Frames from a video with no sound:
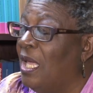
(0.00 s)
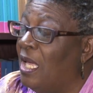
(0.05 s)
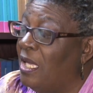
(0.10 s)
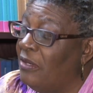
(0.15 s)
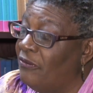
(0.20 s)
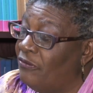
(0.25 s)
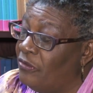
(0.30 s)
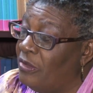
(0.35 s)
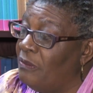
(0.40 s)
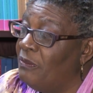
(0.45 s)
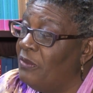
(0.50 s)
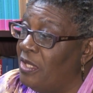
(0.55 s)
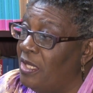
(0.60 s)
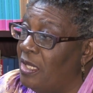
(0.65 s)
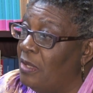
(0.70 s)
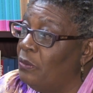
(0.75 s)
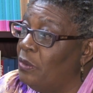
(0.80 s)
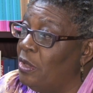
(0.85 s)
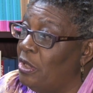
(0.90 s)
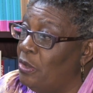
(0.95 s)
And from
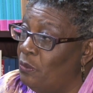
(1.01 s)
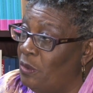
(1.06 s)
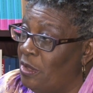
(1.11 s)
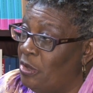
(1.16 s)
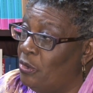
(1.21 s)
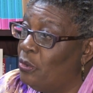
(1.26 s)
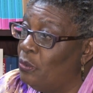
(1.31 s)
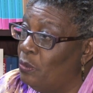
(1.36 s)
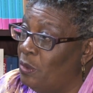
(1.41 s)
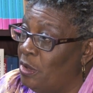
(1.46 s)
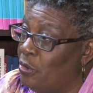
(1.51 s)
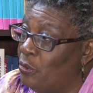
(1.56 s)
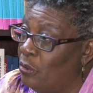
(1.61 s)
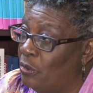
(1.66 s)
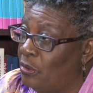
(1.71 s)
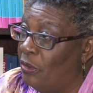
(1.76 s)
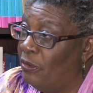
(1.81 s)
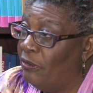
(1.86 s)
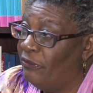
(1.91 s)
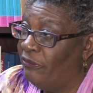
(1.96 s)
there we
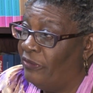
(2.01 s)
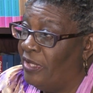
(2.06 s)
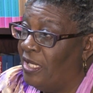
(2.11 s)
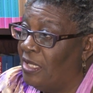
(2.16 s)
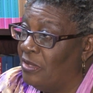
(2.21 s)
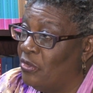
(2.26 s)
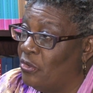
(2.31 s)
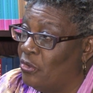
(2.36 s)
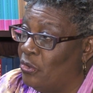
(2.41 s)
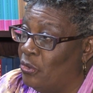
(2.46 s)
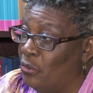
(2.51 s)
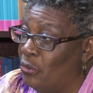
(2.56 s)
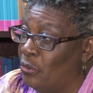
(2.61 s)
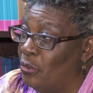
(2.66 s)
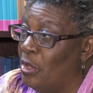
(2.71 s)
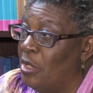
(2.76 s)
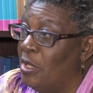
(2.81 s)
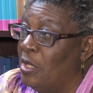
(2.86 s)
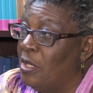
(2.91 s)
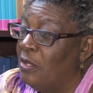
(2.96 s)
took off as to